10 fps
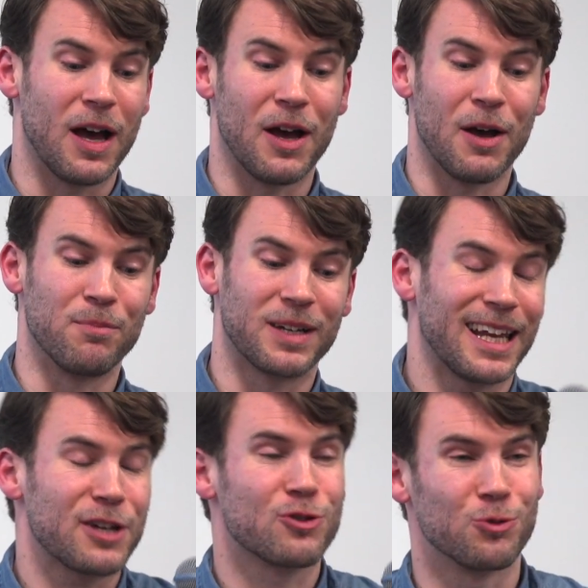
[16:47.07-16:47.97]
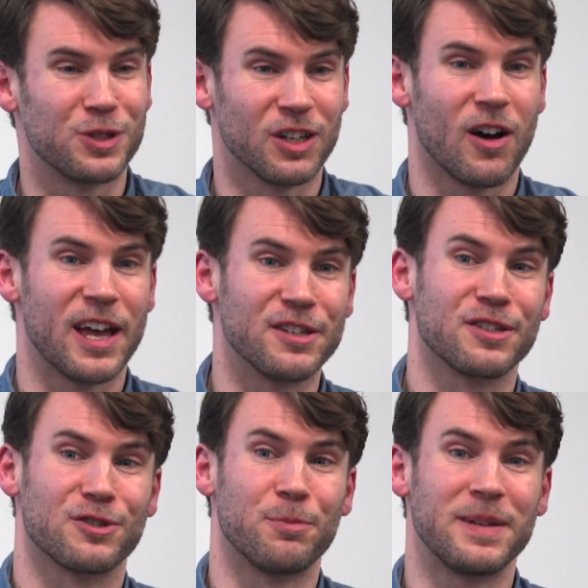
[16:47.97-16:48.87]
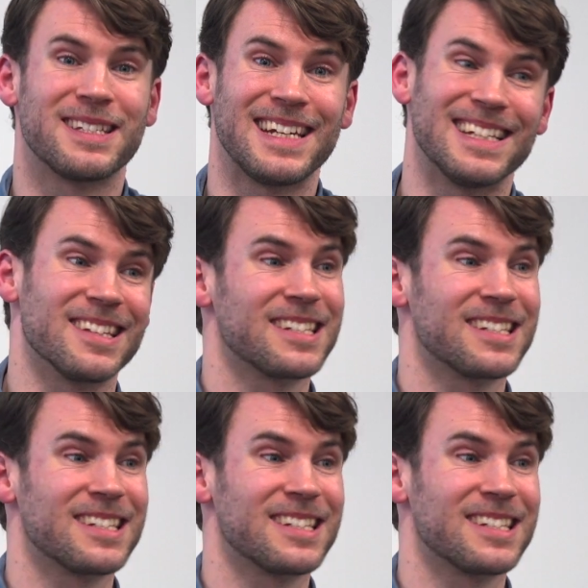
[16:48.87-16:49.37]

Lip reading: cholesterol deniers should be seen in